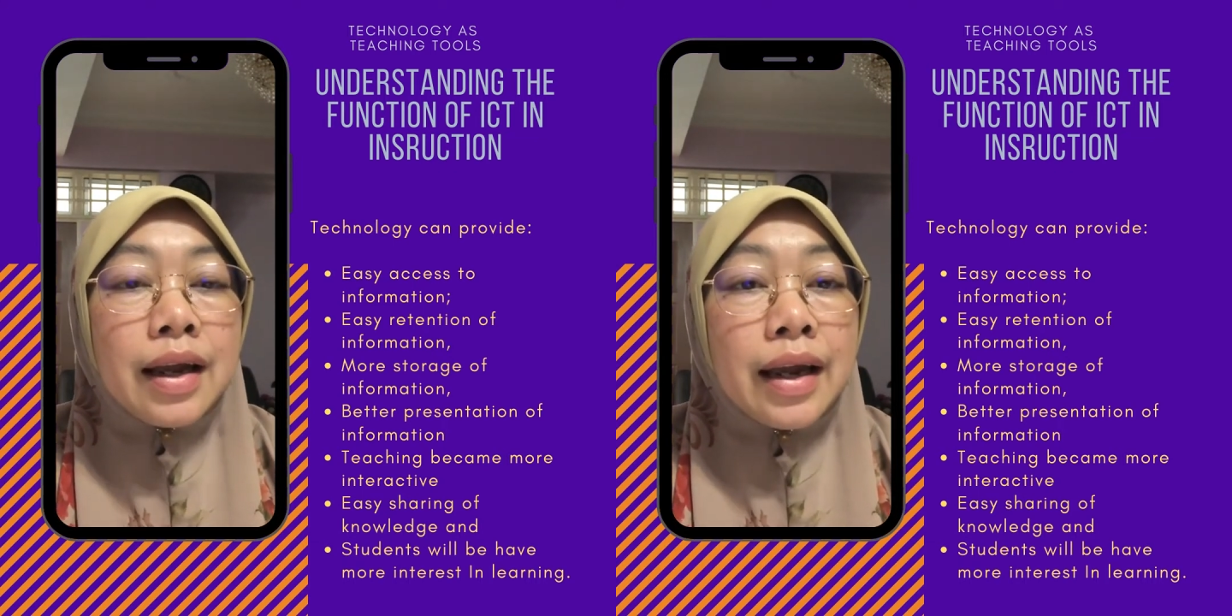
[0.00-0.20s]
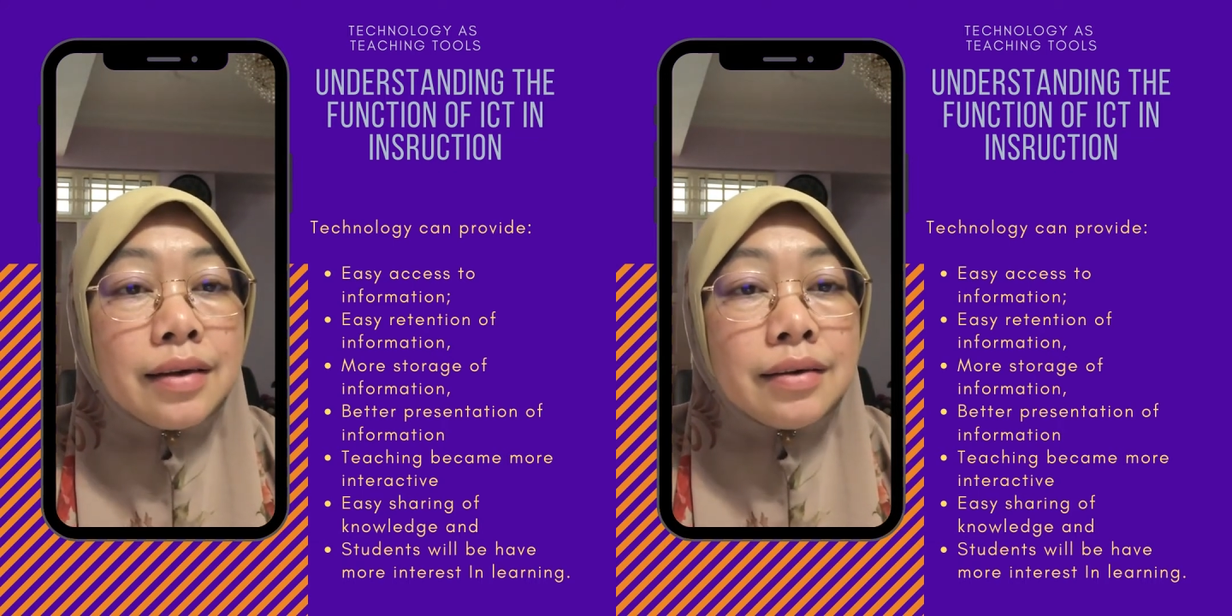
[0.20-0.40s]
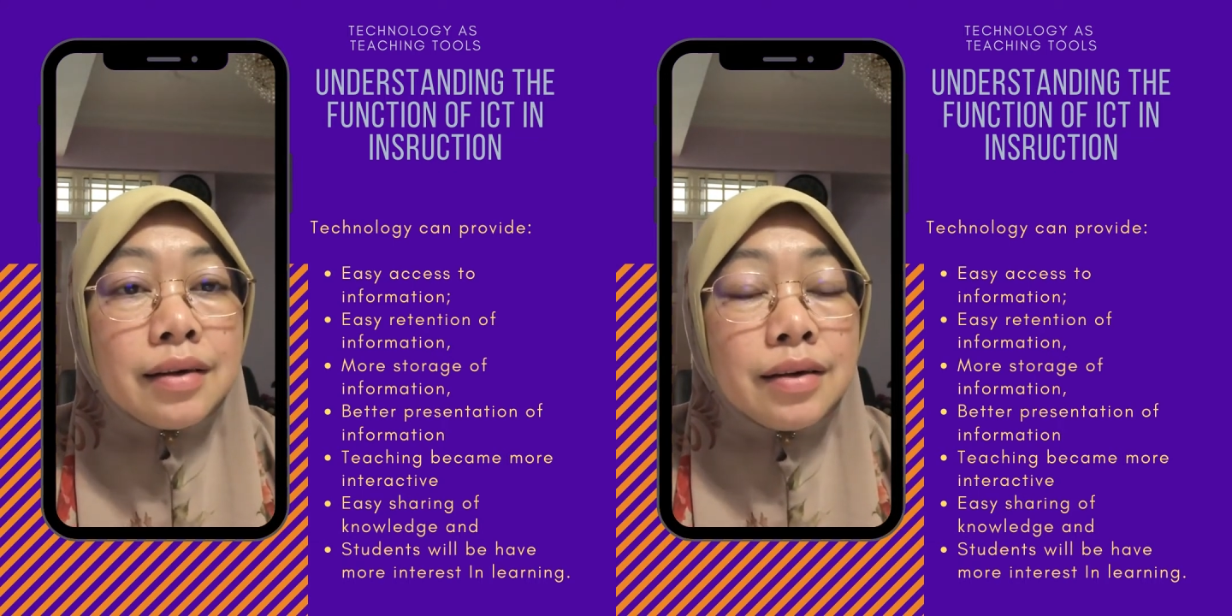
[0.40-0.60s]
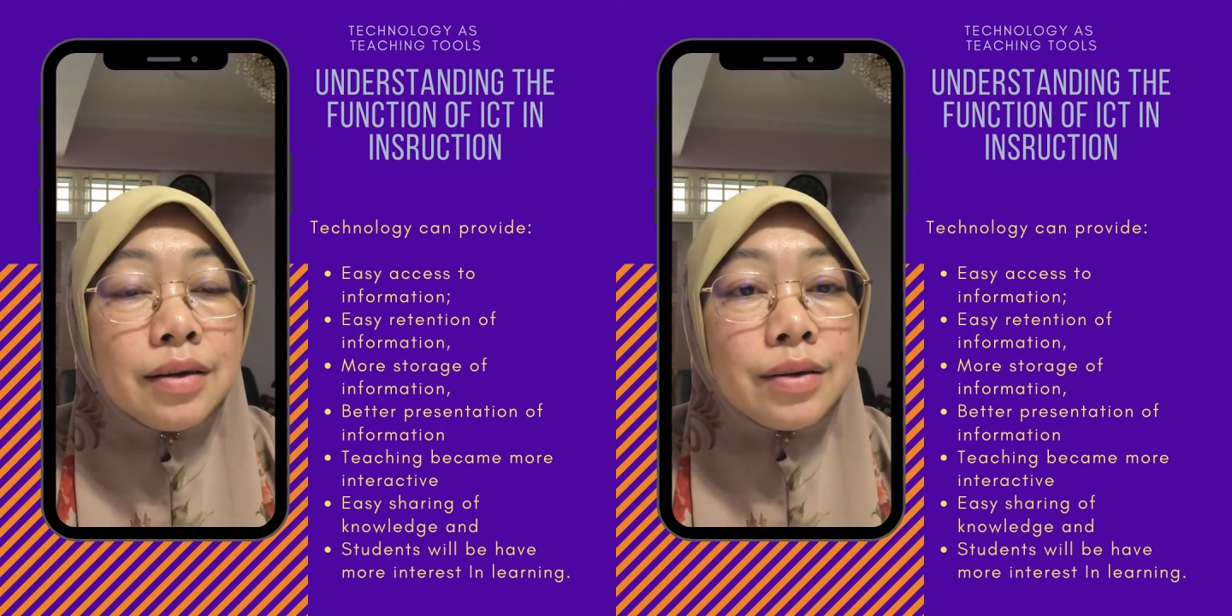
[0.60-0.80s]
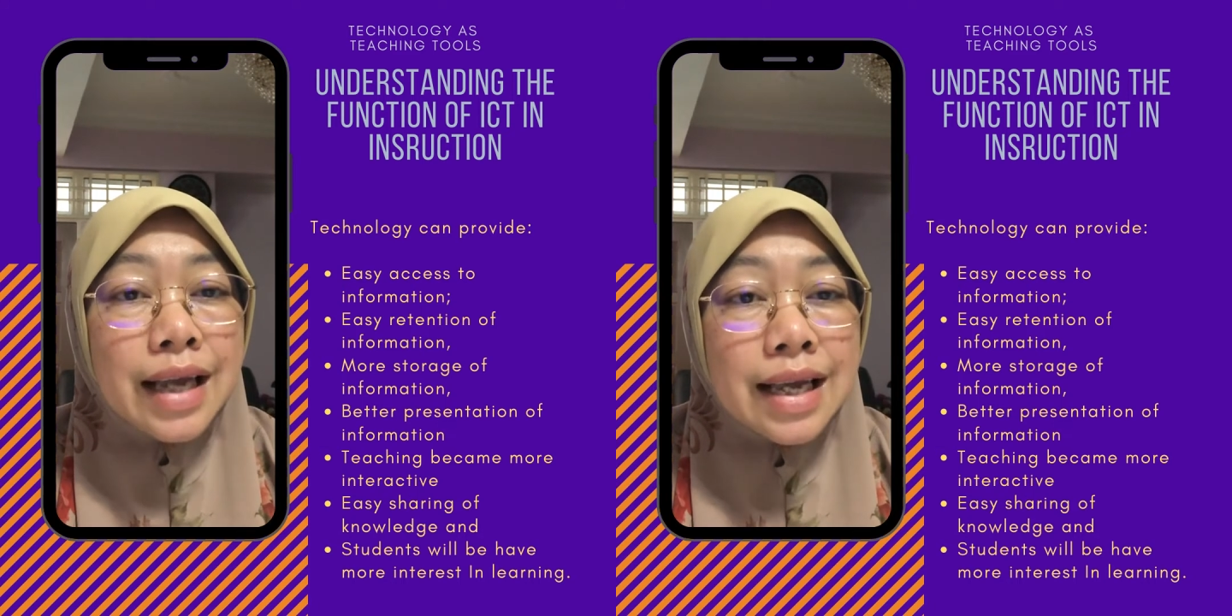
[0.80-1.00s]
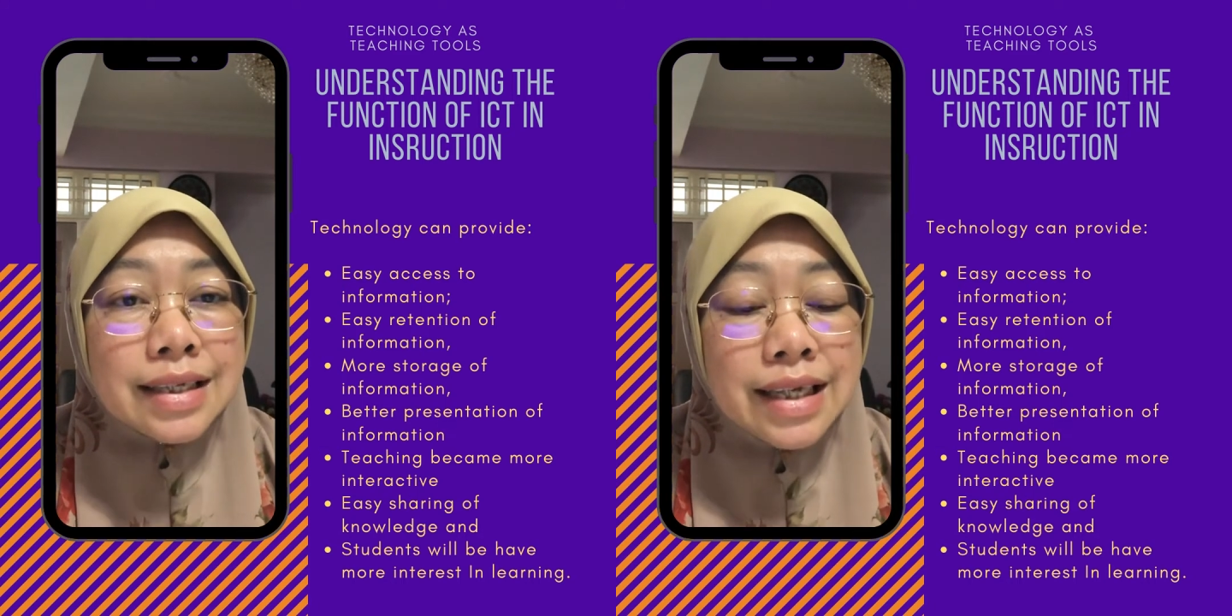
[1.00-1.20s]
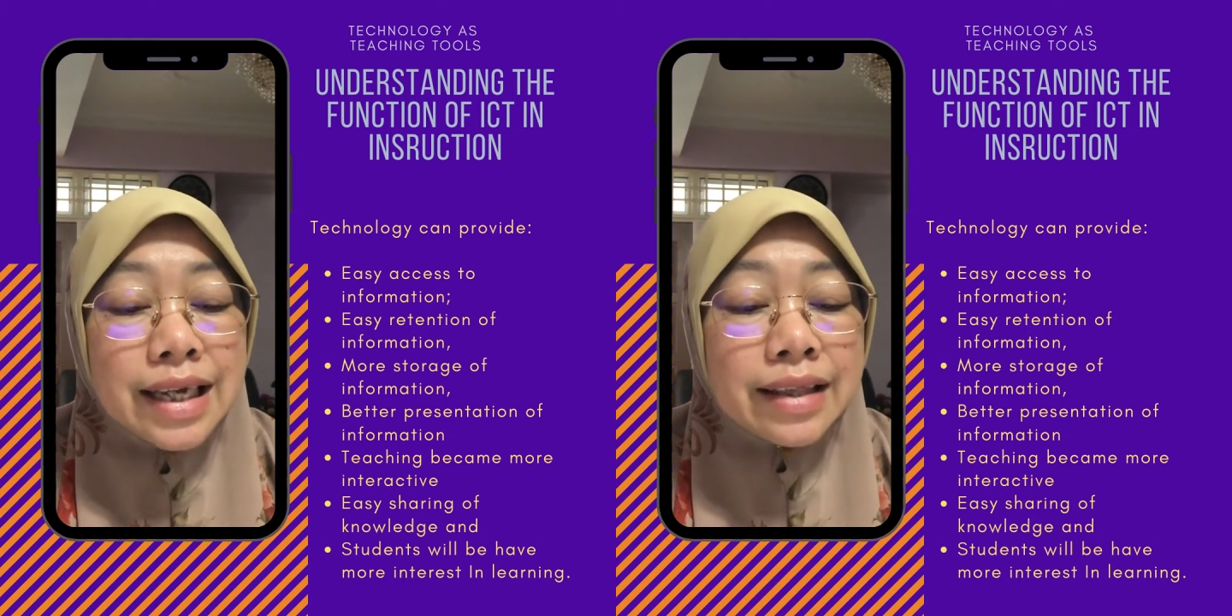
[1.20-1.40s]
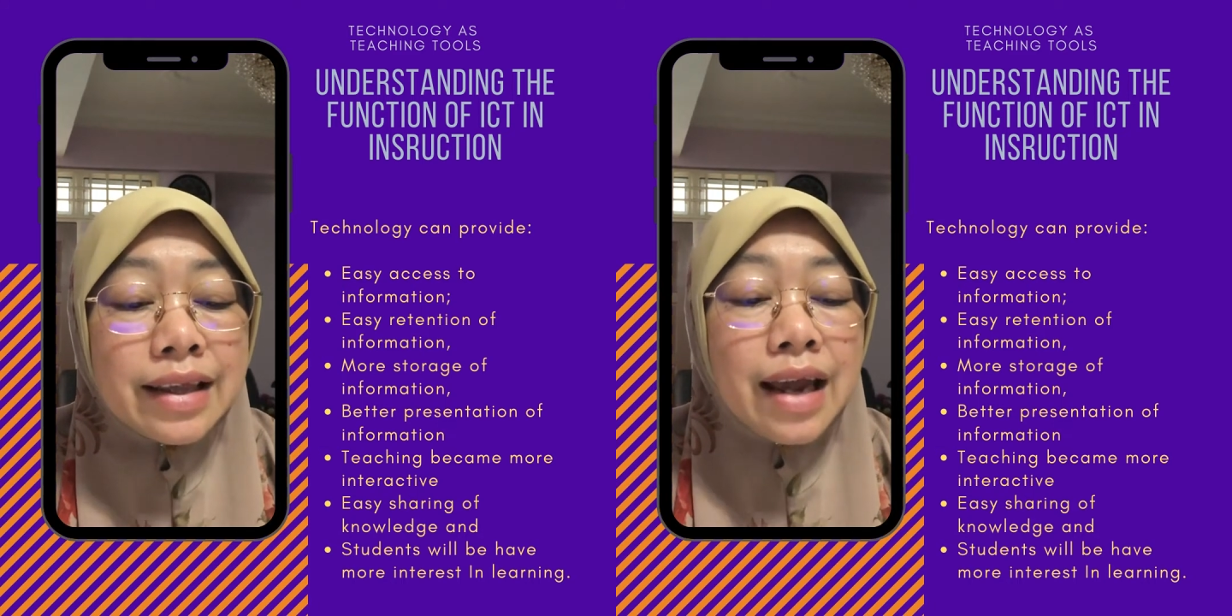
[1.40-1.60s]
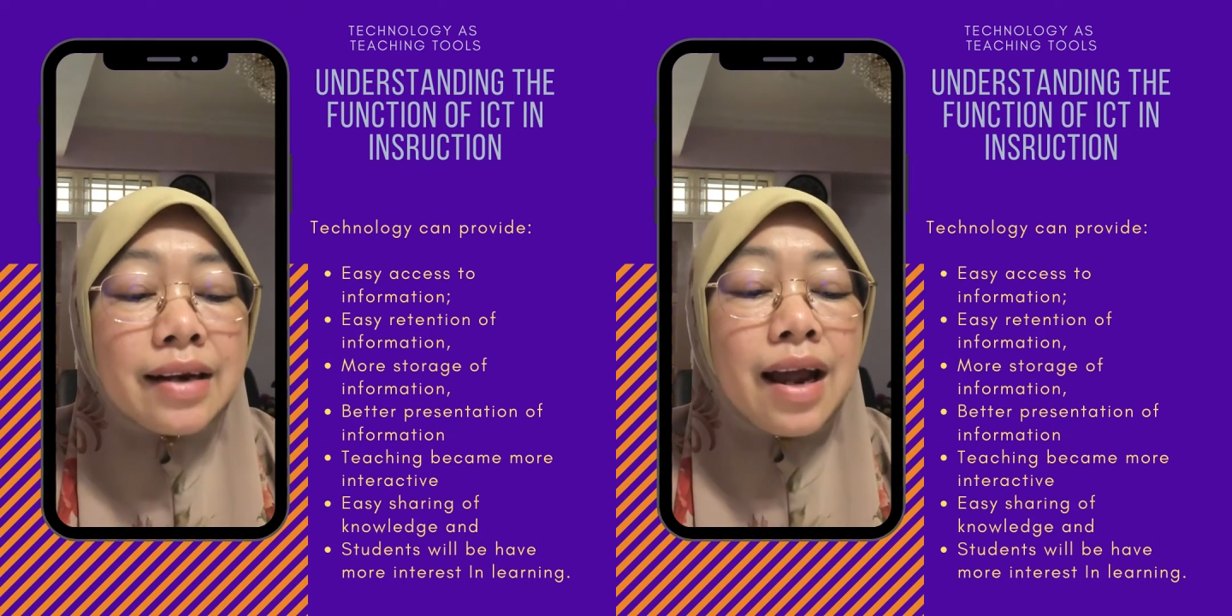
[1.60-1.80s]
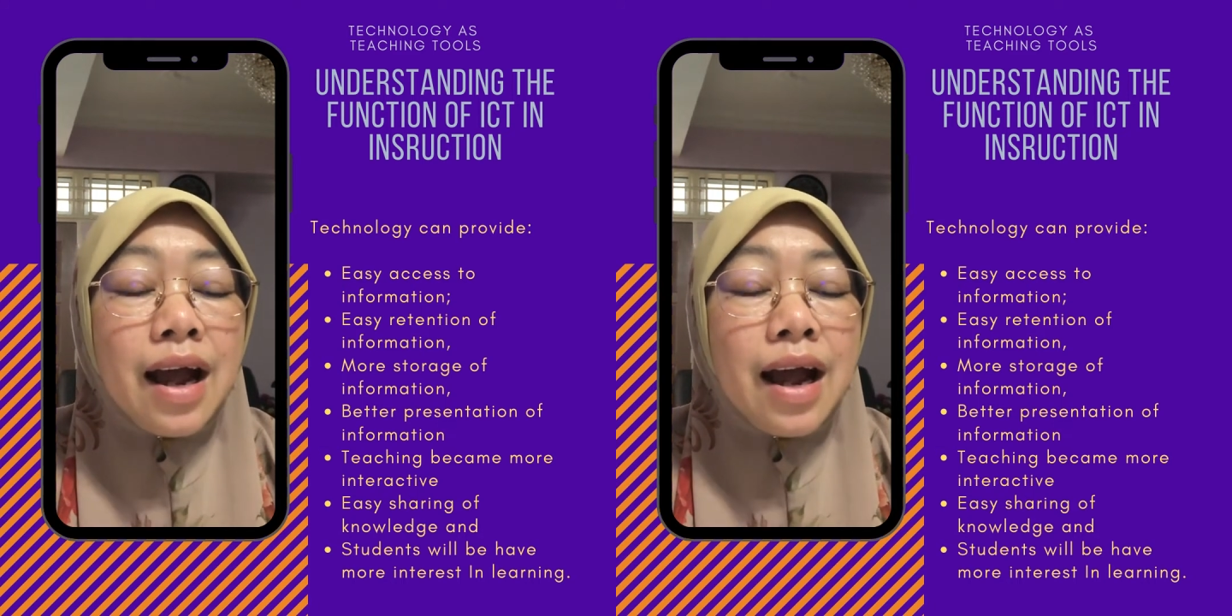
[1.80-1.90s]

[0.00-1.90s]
And you can see that